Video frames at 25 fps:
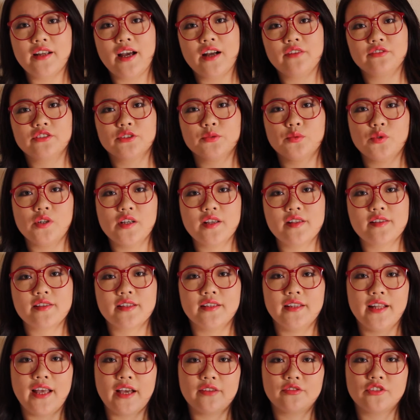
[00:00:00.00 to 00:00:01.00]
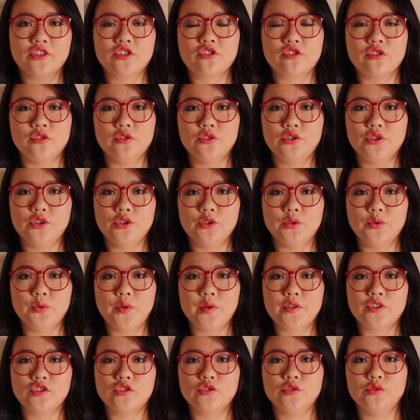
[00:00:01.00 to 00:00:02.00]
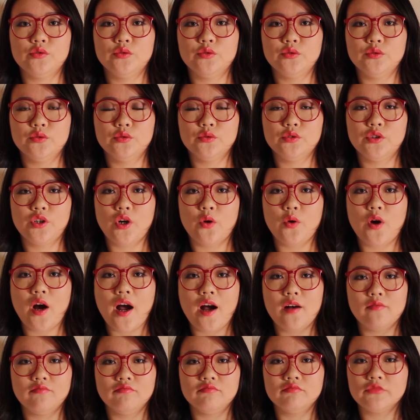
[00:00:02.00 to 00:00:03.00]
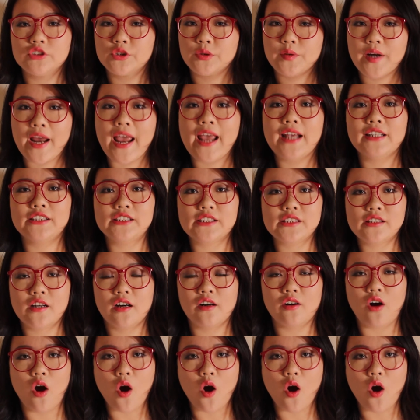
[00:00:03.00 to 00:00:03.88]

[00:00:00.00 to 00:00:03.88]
afterwards left SUQQU to go on creating her